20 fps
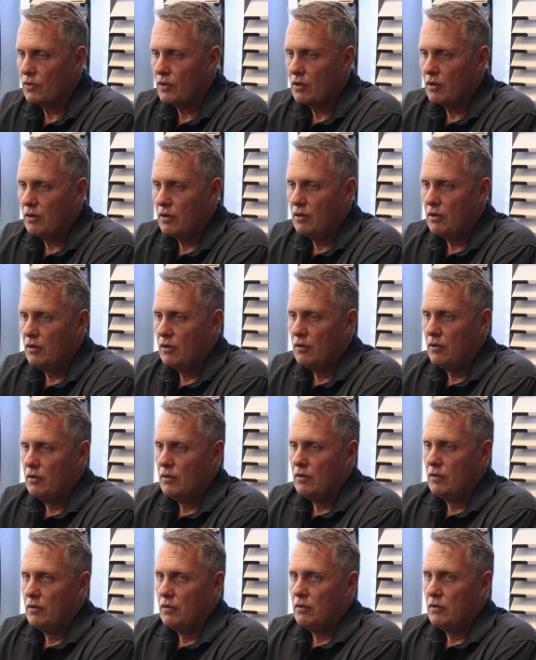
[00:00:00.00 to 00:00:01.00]
Joe.
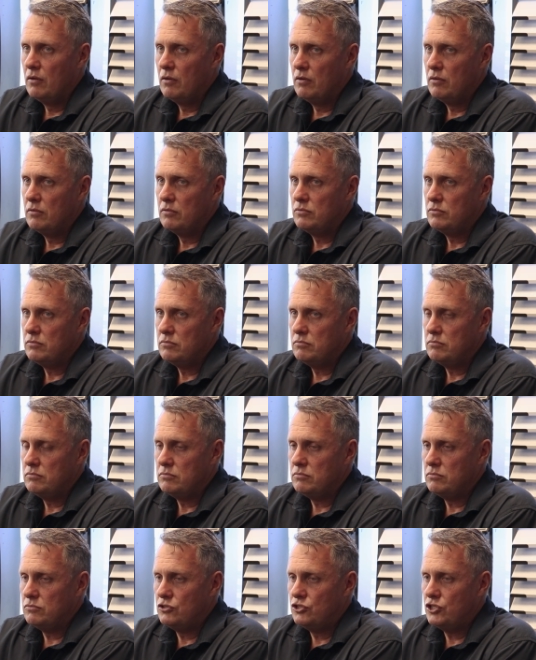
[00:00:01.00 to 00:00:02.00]

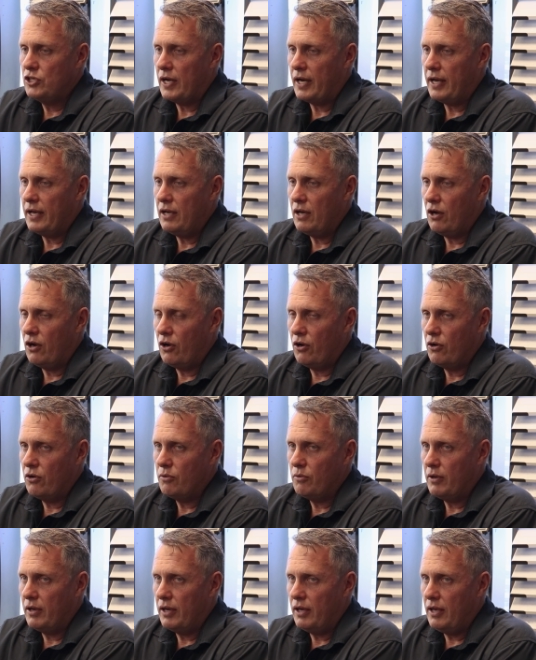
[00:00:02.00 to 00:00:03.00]
J O
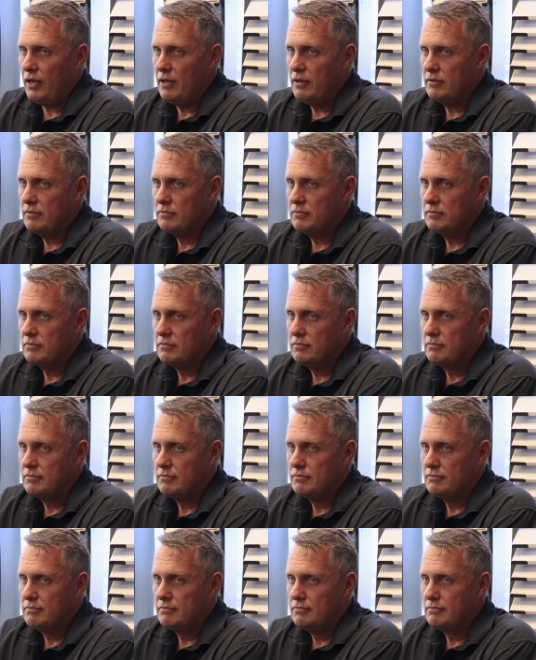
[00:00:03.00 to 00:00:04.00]
E.
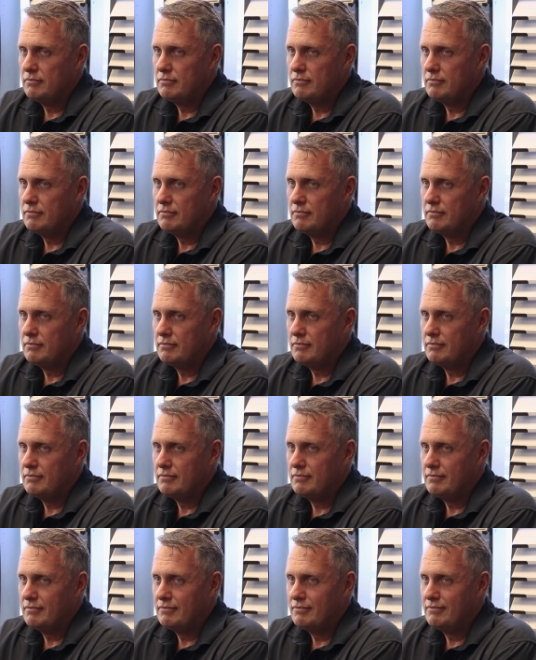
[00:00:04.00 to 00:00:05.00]

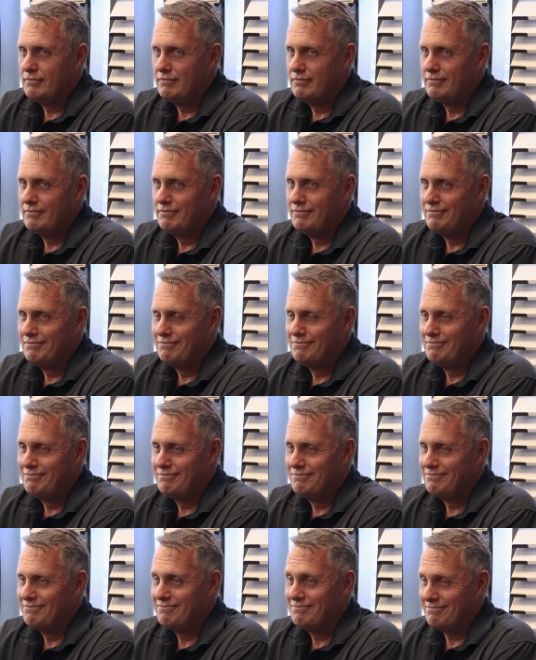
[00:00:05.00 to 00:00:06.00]
That's usually how you spell
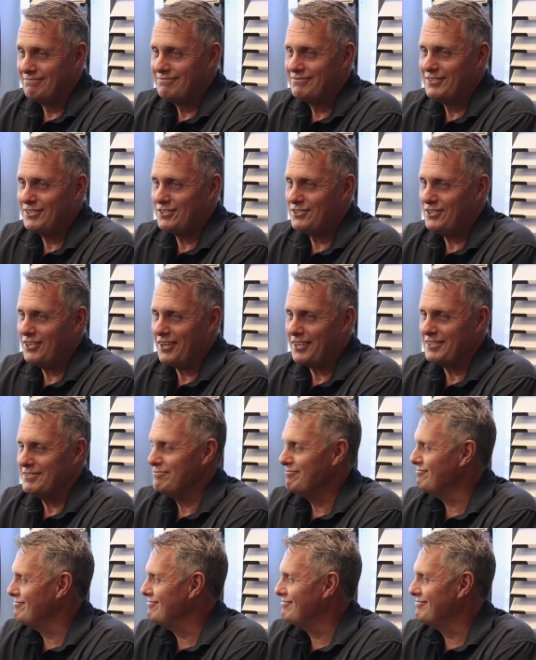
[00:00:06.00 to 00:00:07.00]
Joe. Just
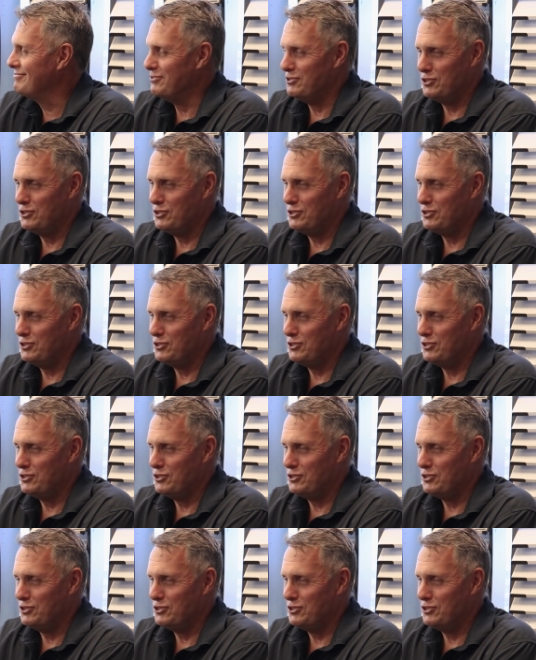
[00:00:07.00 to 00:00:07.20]
checking. All right,